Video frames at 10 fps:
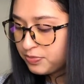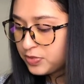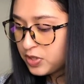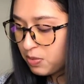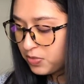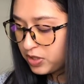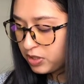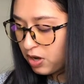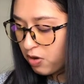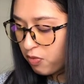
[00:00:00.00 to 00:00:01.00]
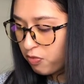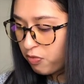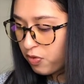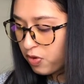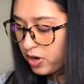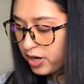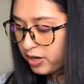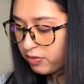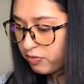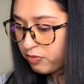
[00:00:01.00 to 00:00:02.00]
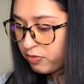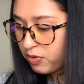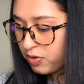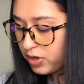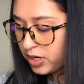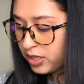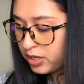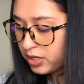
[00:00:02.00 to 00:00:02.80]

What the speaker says: So I'm going to go 4, 4,